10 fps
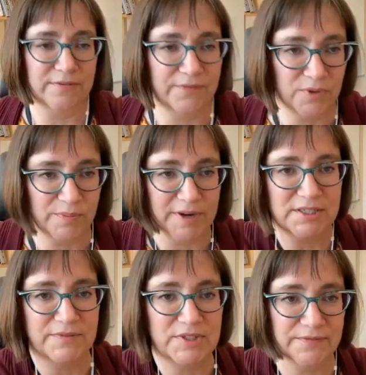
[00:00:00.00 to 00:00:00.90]
for the
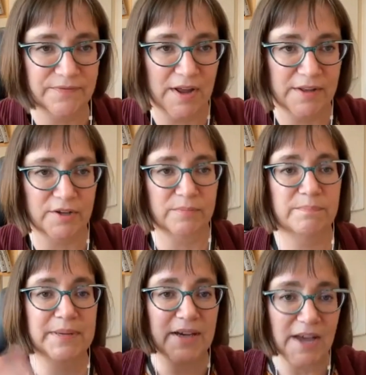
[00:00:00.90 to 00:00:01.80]
rest of us to follow
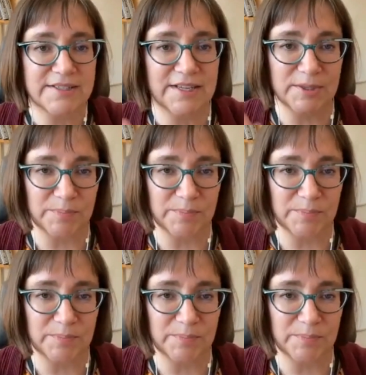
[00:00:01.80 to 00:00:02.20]
because it's